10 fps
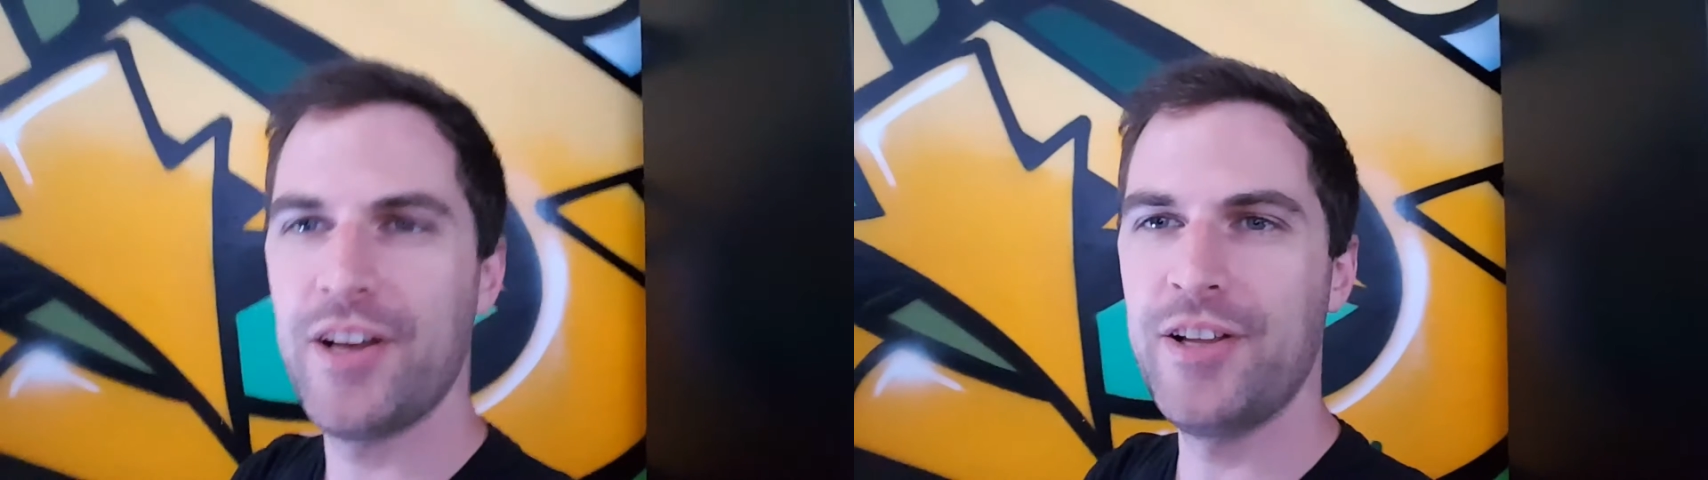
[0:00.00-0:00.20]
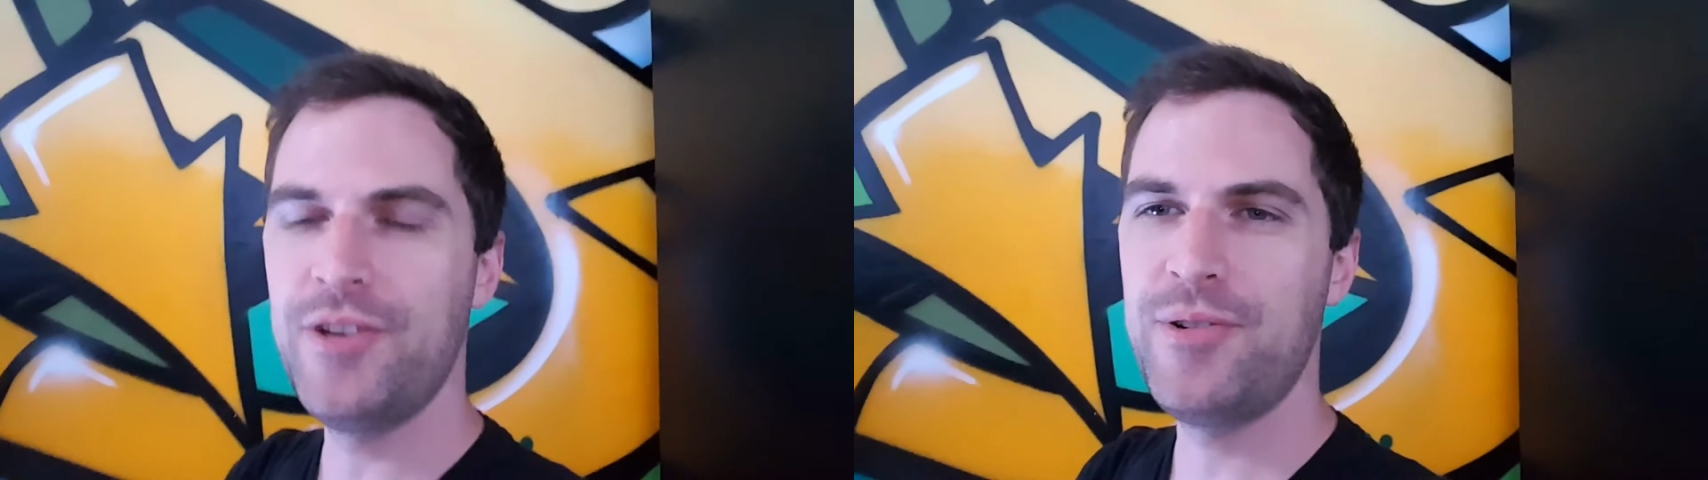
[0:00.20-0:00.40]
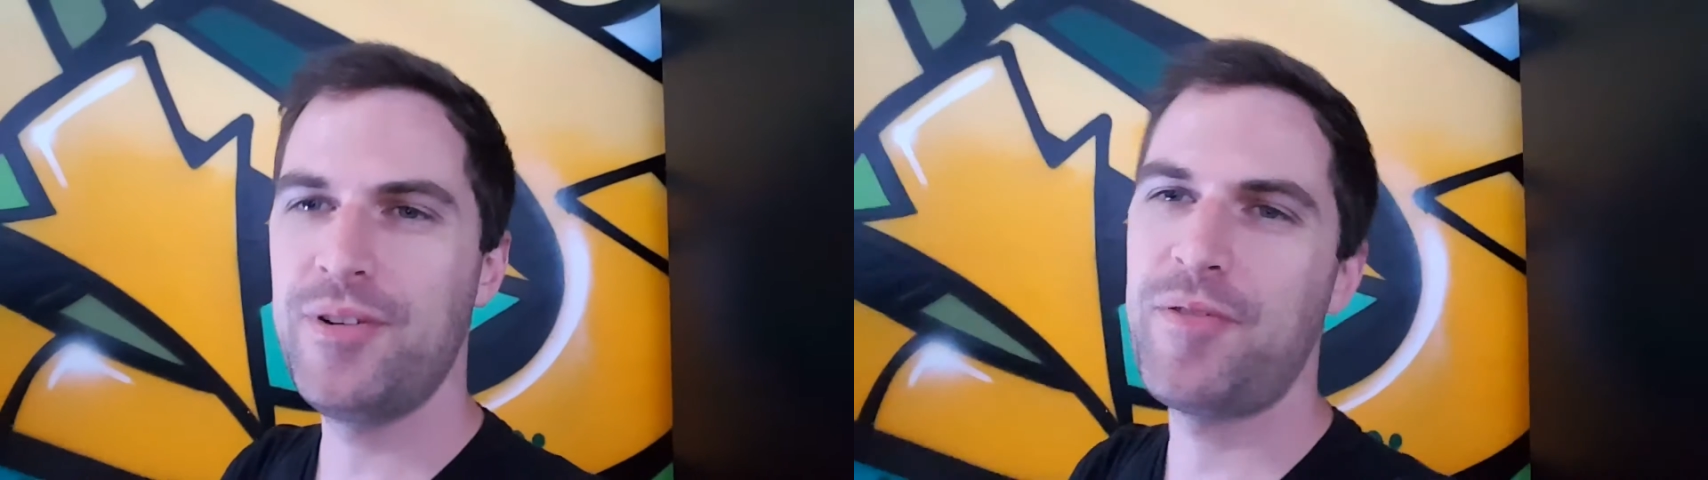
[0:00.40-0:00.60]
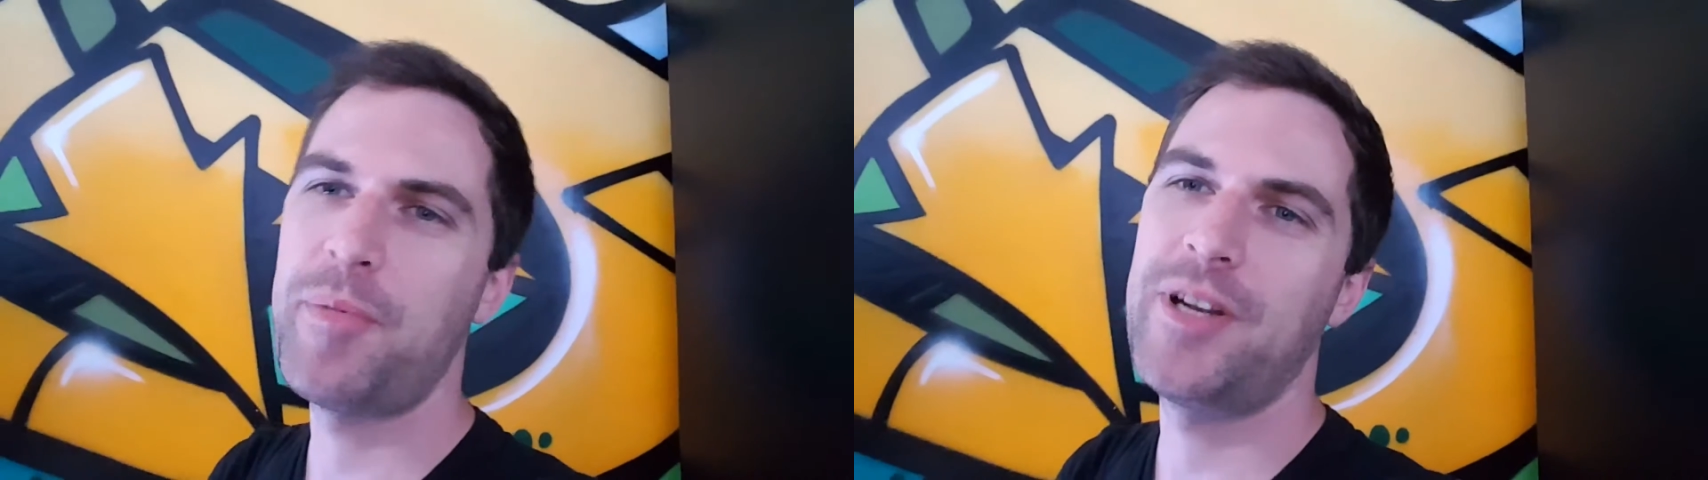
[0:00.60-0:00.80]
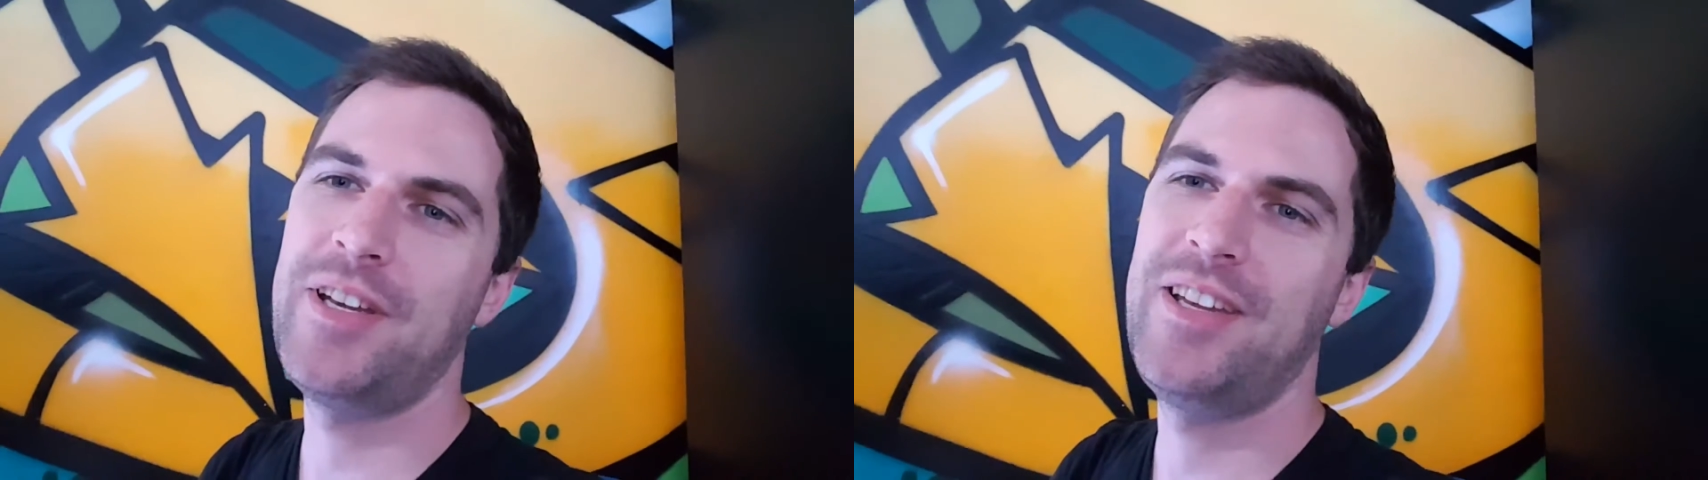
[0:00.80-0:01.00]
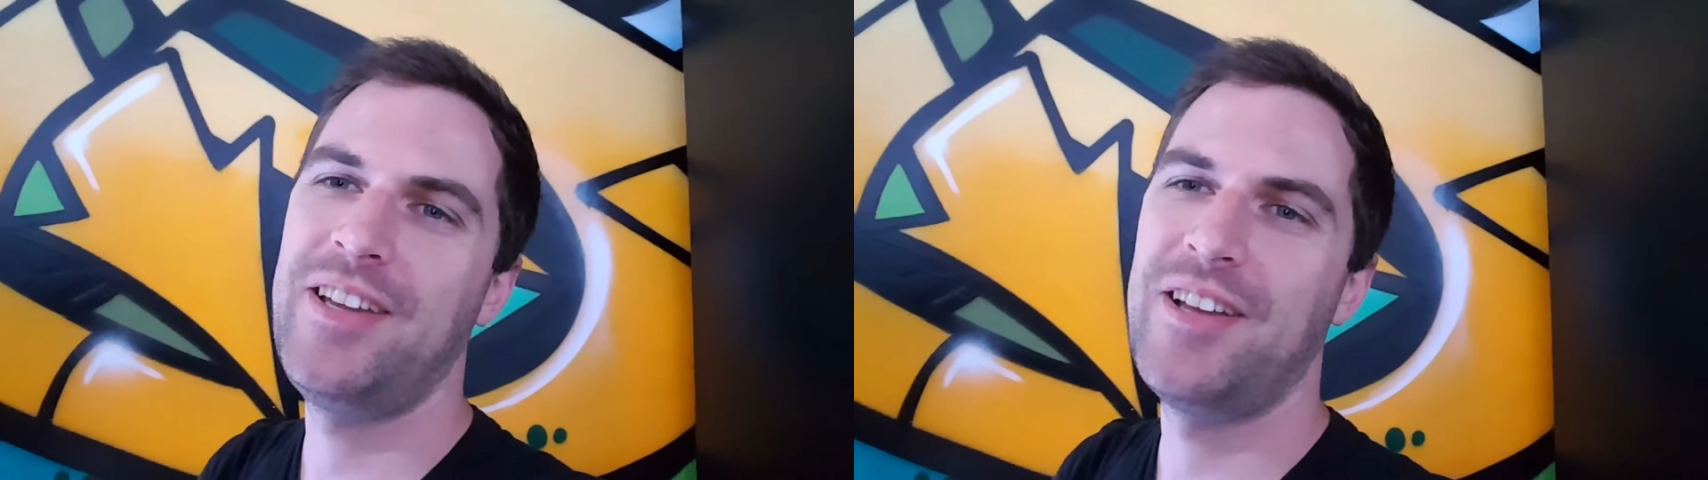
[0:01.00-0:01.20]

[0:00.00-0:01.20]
Hello everybody,